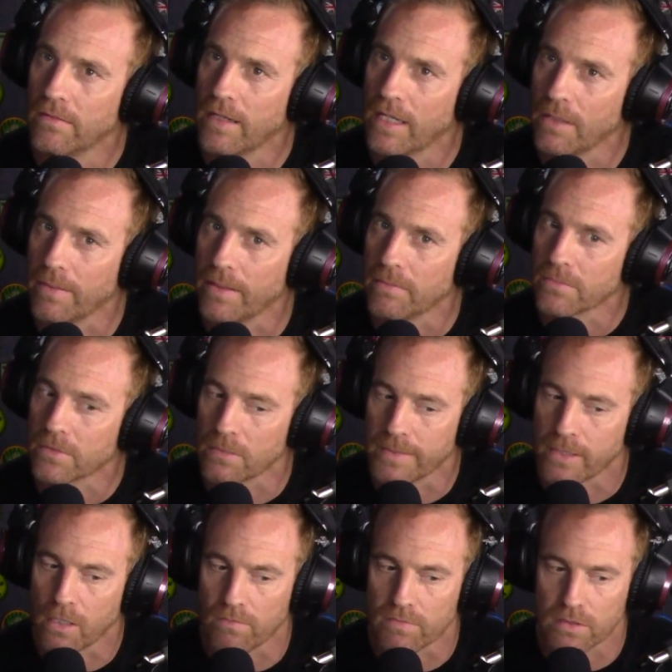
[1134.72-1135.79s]
Anyway, it's going to be
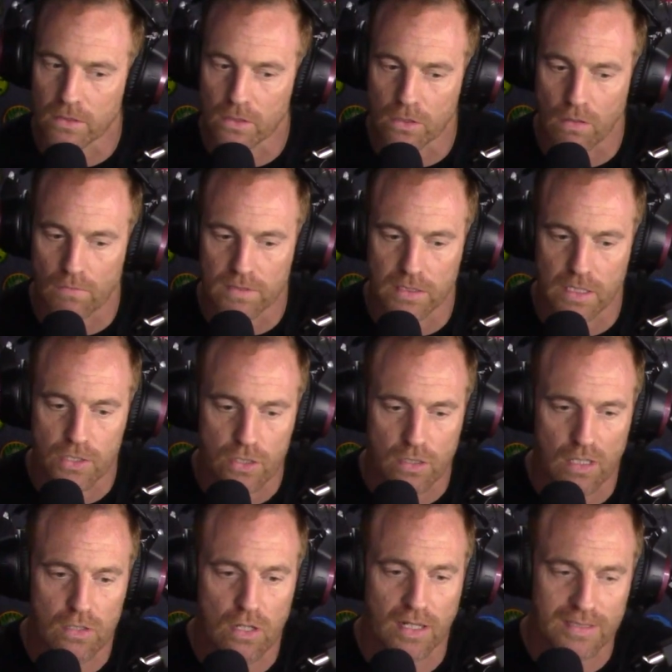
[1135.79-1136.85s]
a good conversation.
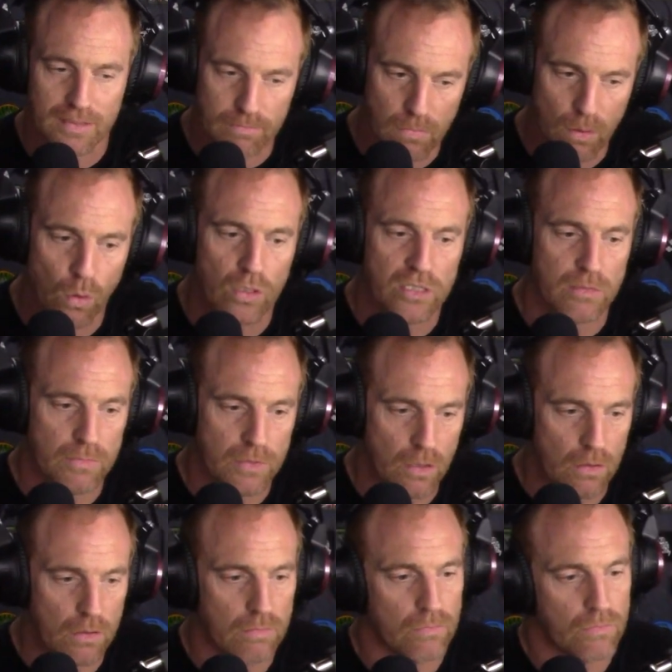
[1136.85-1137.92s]
And Doug's an awesome
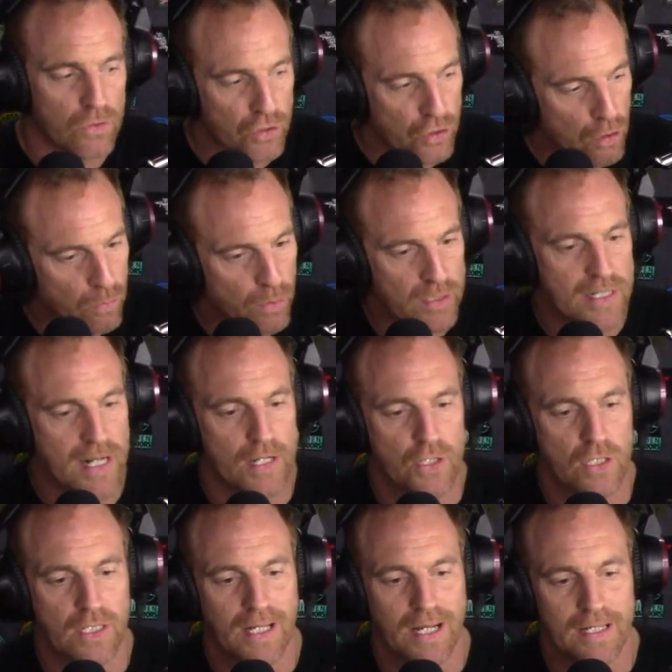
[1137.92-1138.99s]
dude. Super
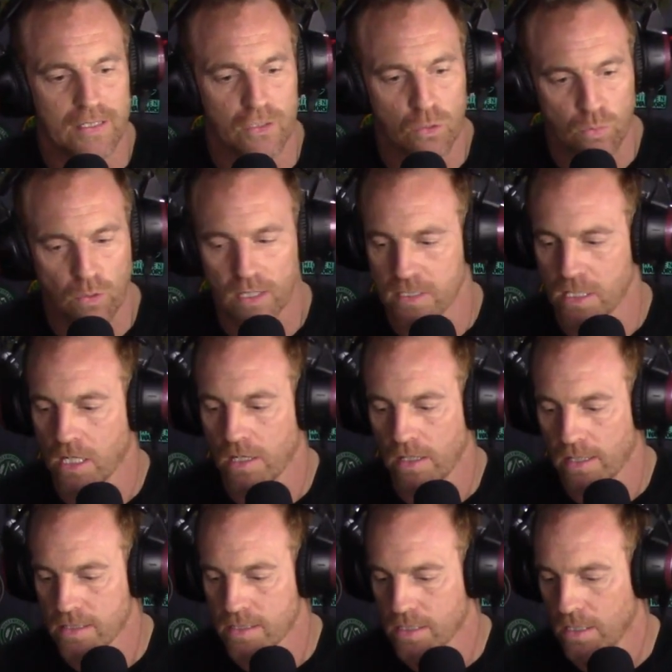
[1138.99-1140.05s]
intelligent guy, super
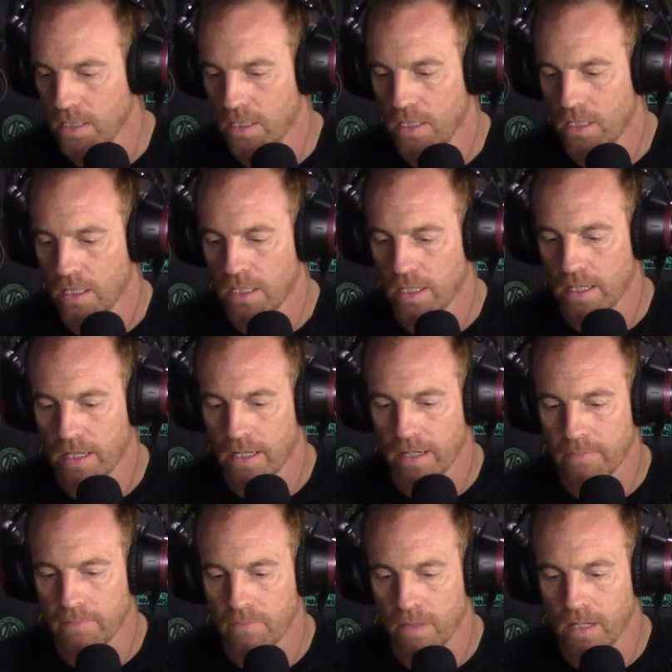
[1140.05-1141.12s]
articulate.
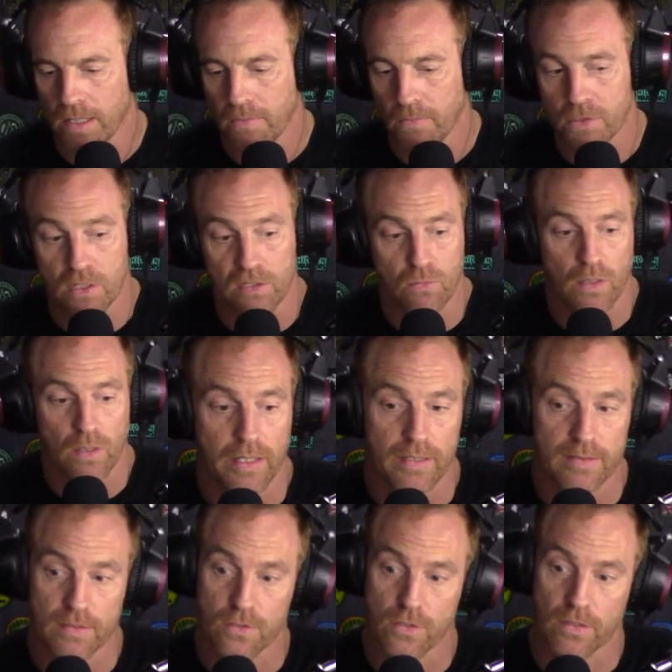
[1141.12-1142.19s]
And which is
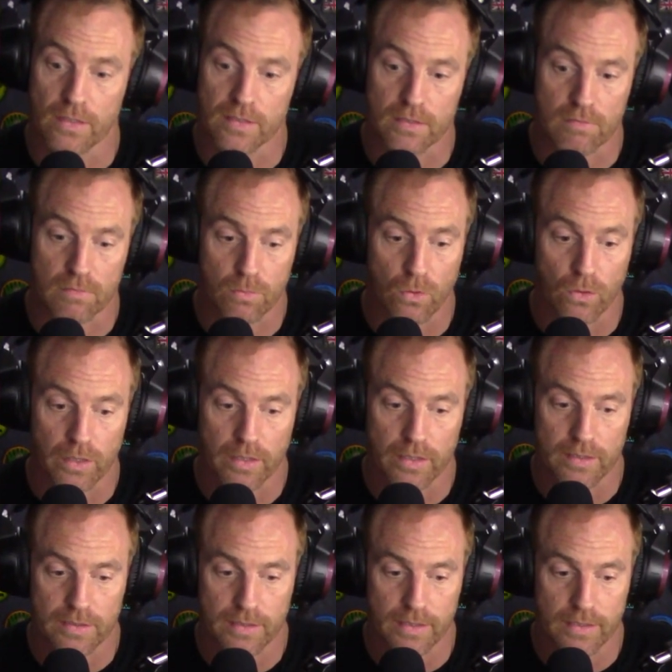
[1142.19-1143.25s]
he's a journalist and reporter,
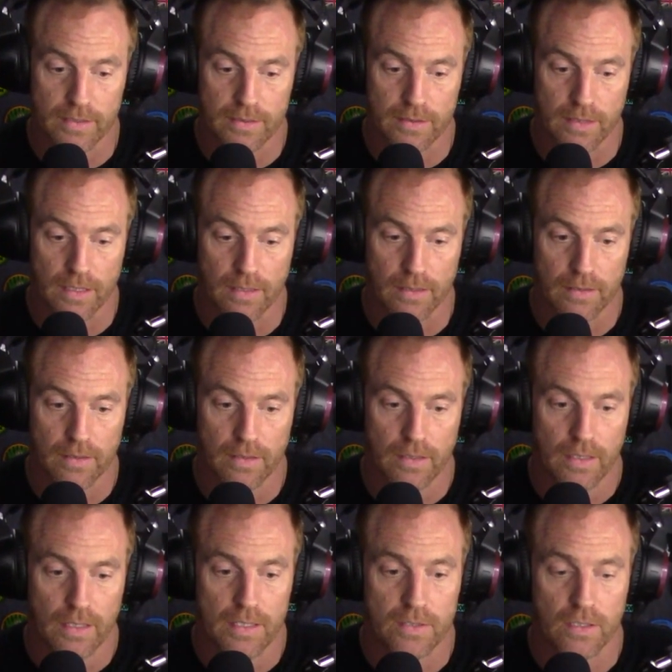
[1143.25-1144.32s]
because he's
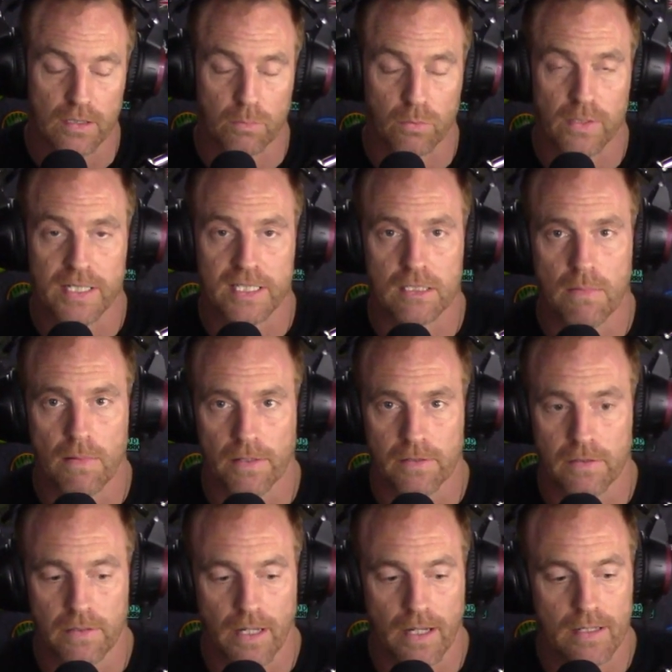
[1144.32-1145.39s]
got the brains to be able
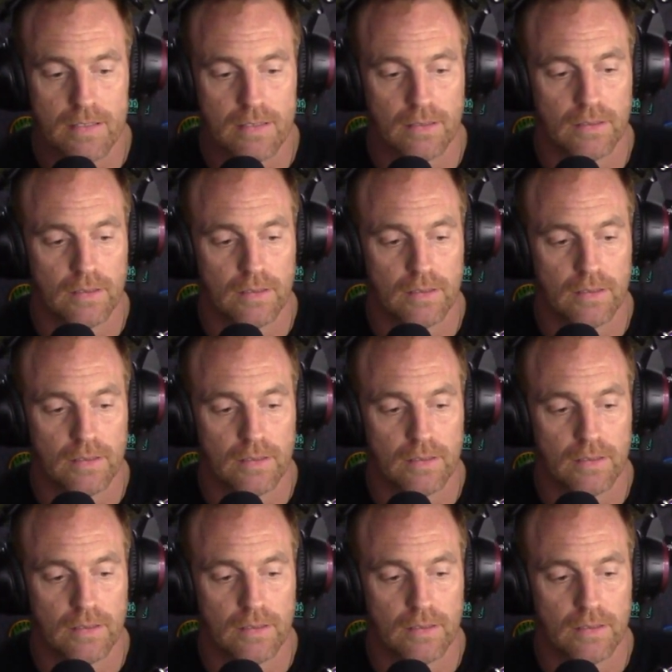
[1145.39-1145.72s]
to do that.